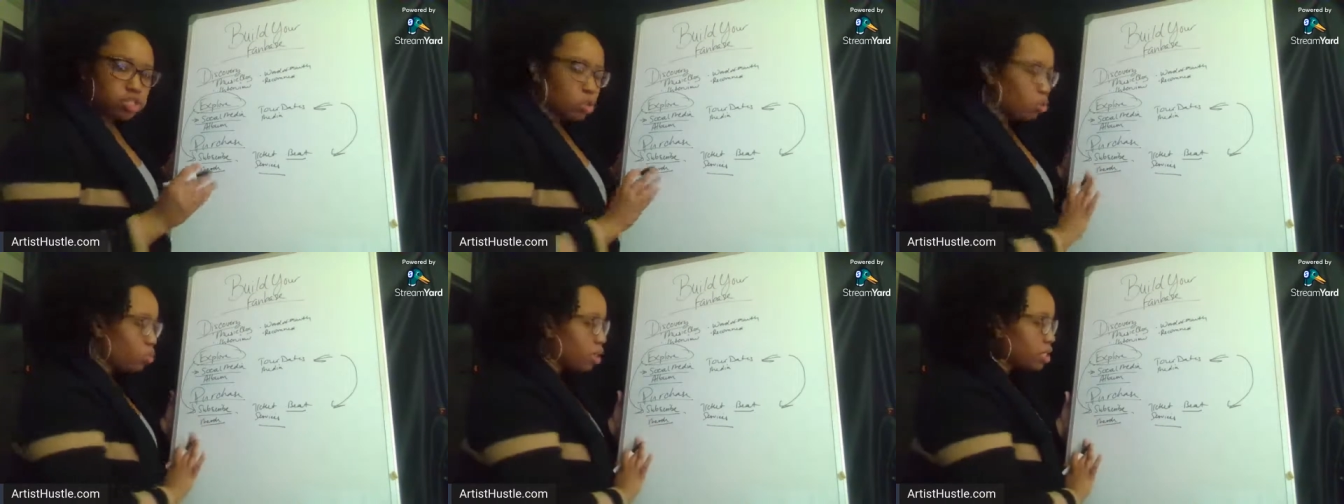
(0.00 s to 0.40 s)

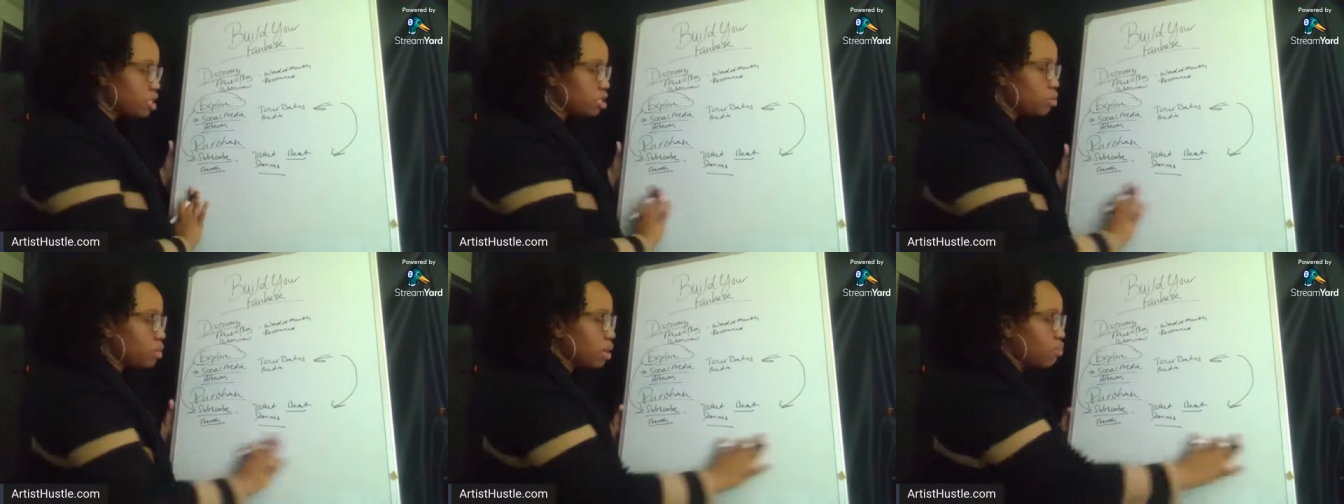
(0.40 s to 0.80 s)
So once
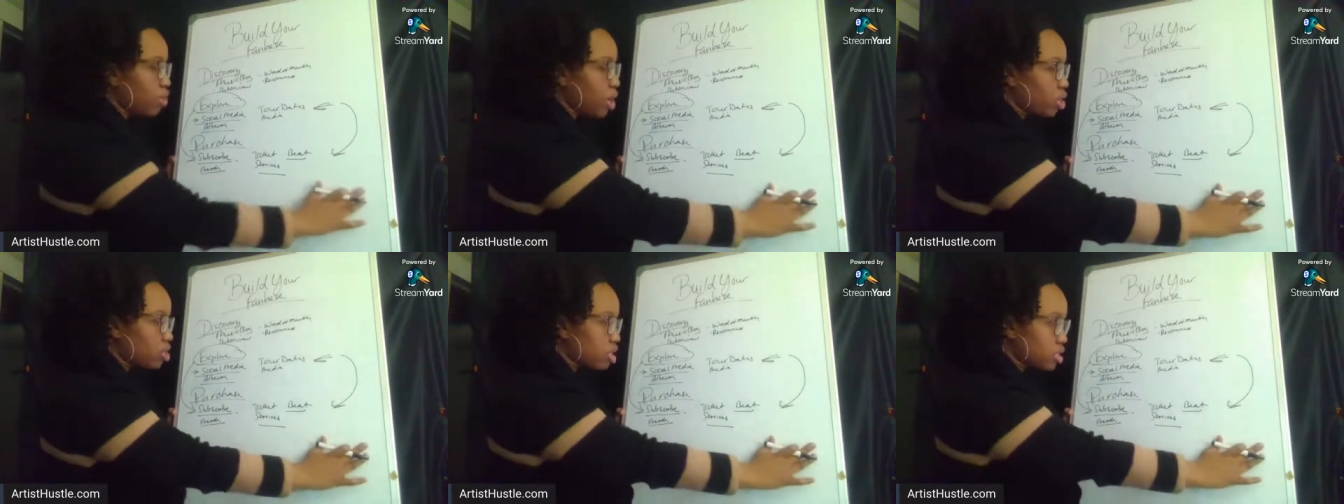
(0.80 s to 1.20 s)
someone
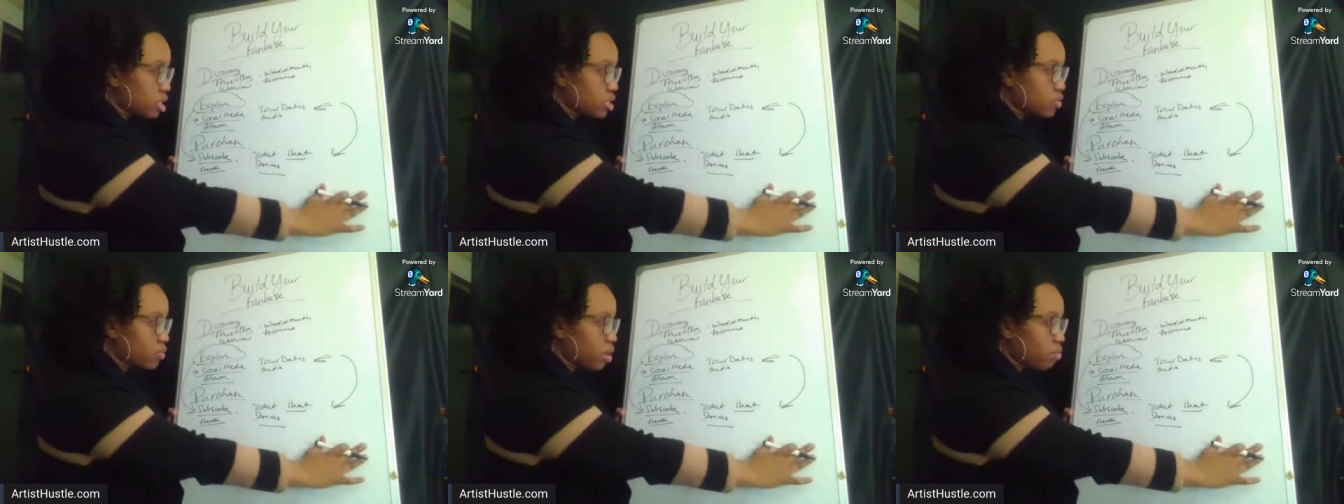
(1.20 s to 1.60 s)

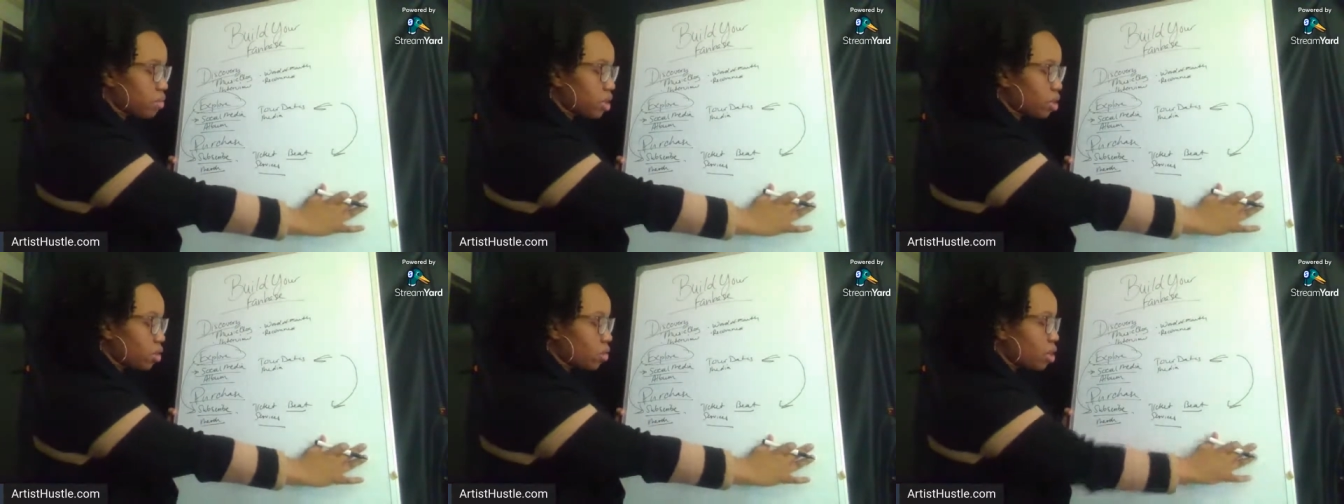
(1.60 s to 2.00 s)
purchases from
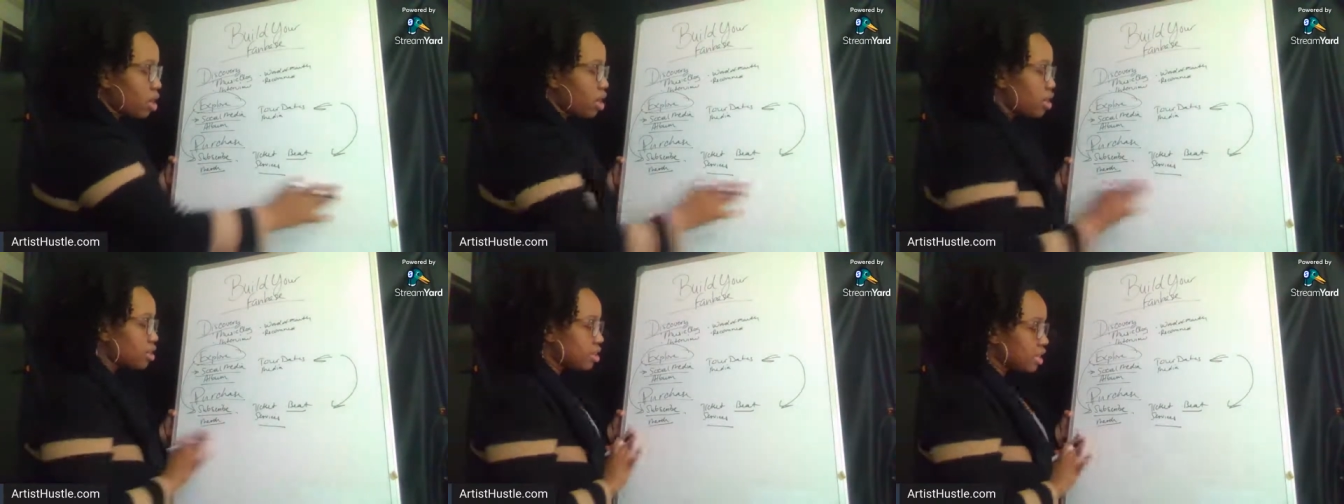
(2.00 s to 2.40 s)
you,
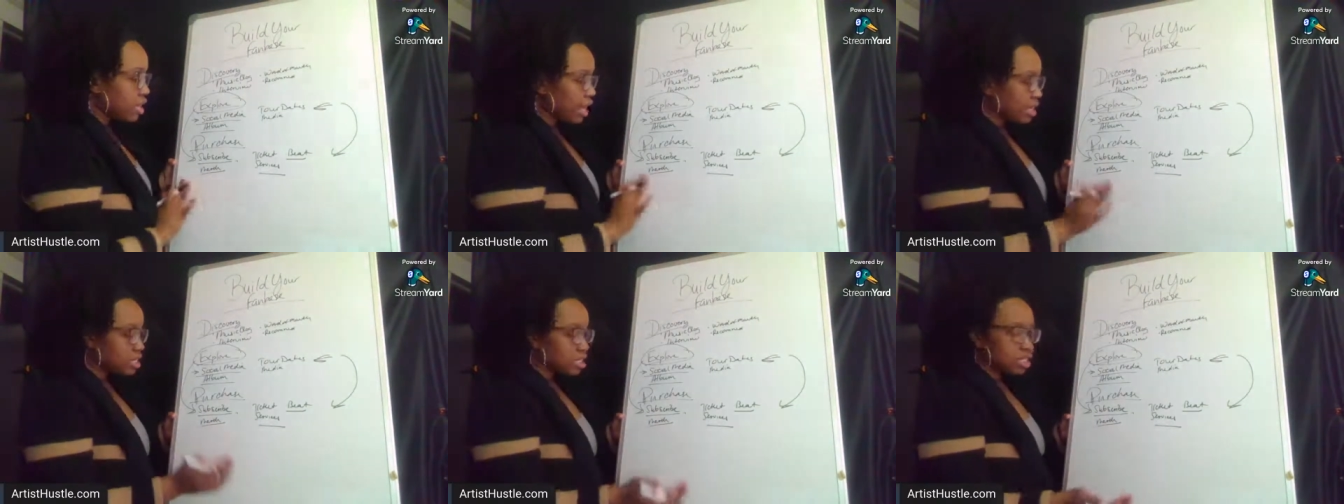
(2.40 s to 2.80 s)
the
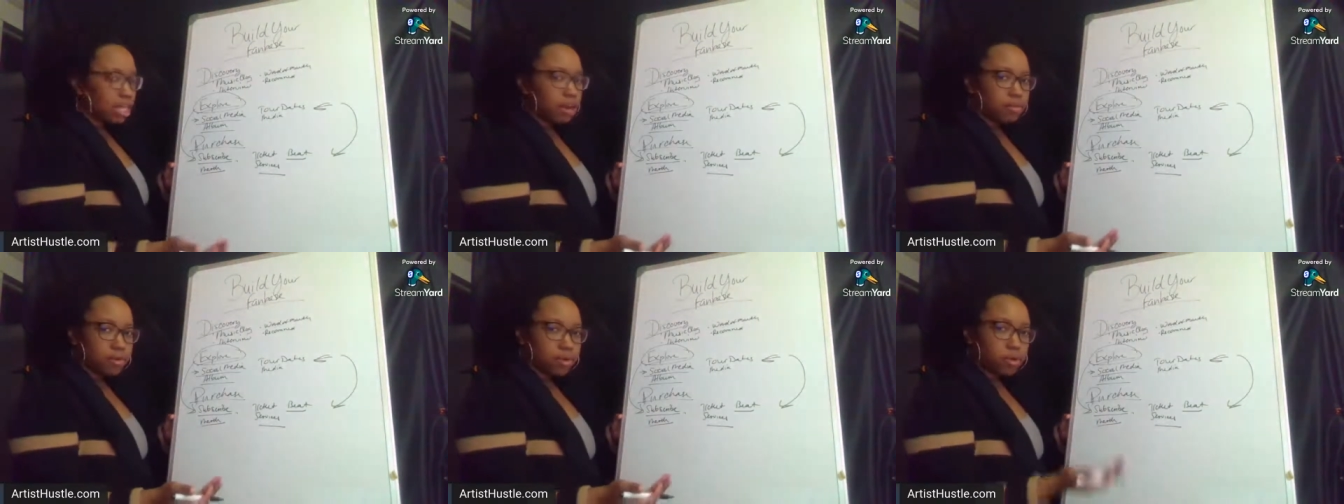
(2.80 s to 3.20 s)
next
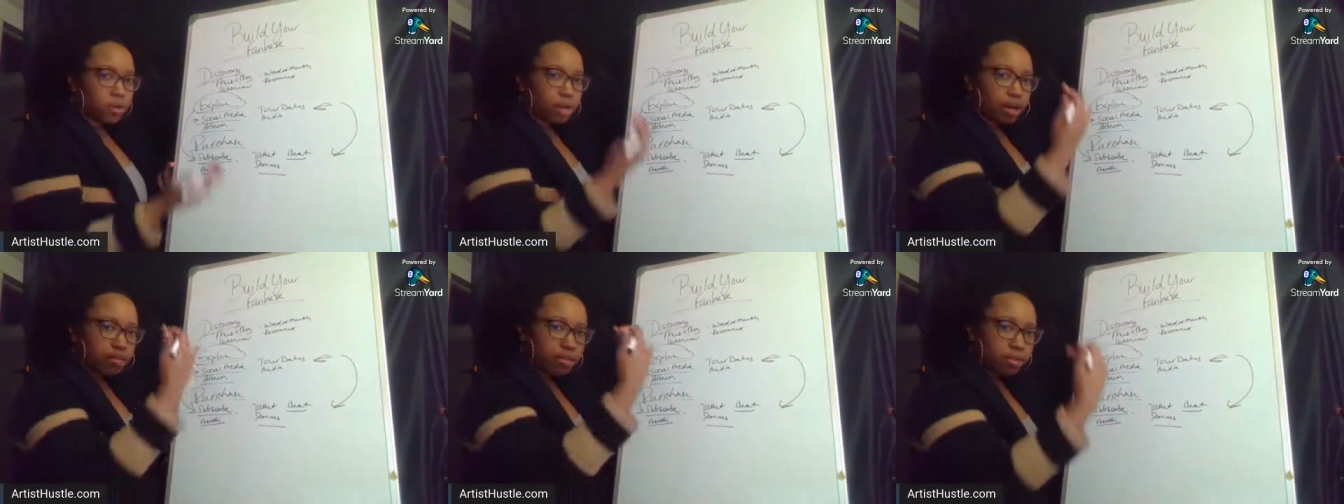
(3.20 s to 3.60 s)
level
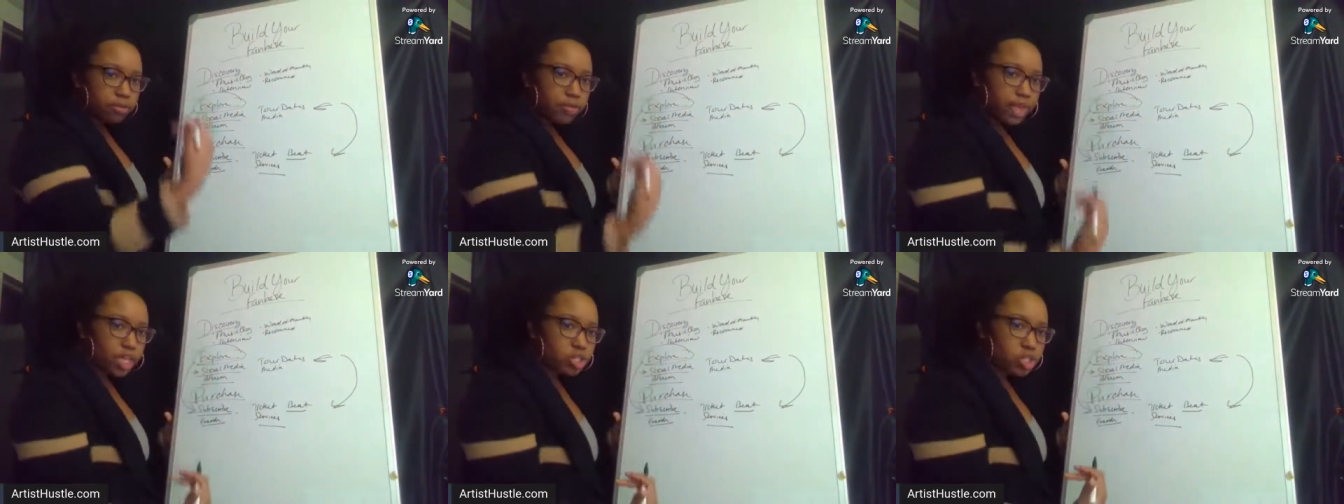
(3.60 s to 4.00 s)
of the
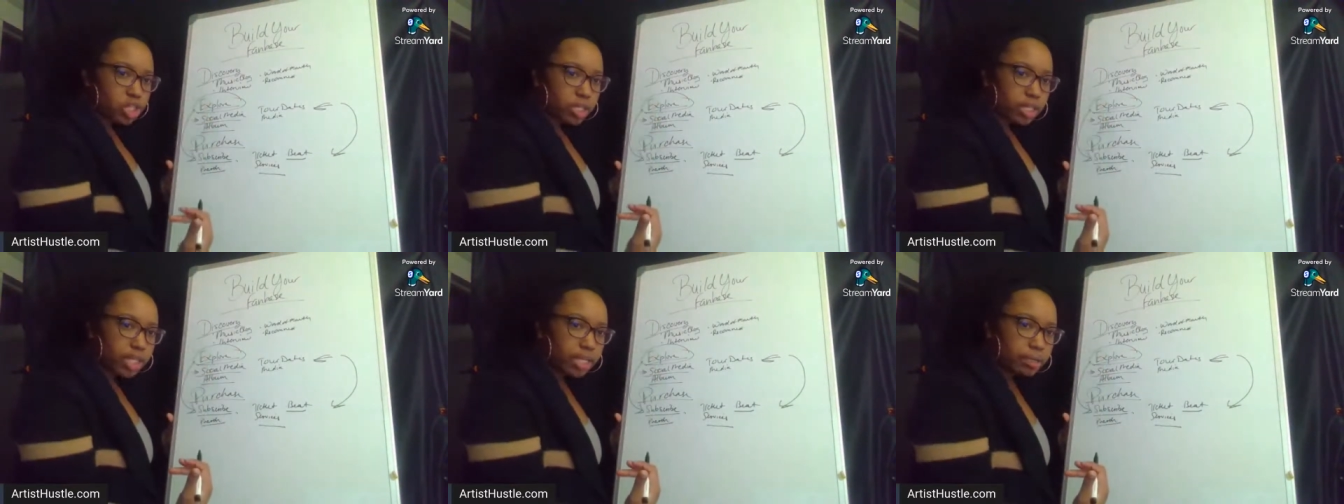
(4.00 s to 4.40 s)
fan
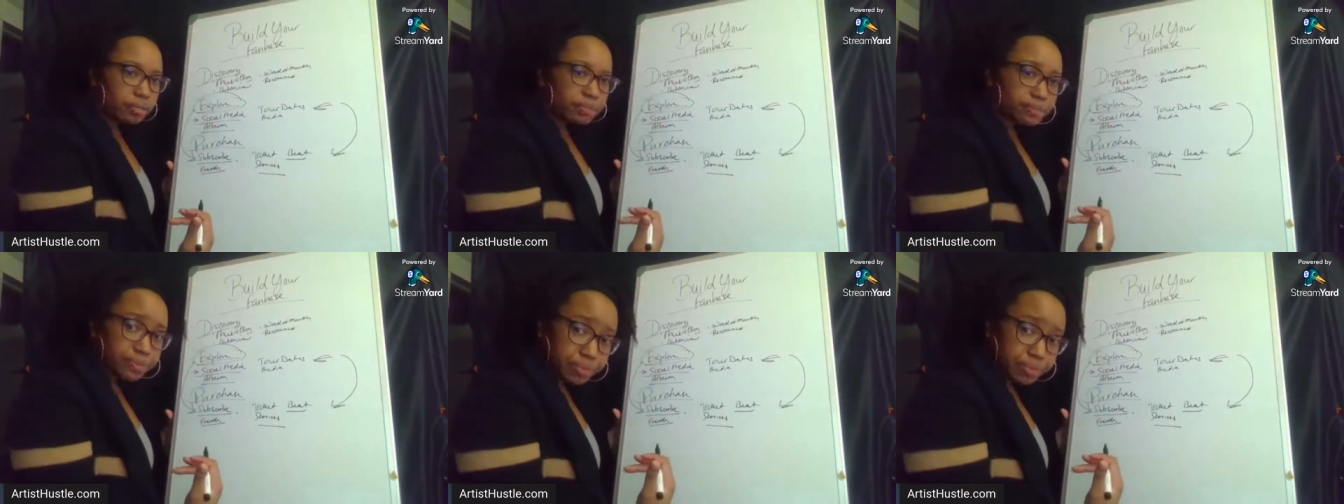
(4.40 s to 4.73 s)
journey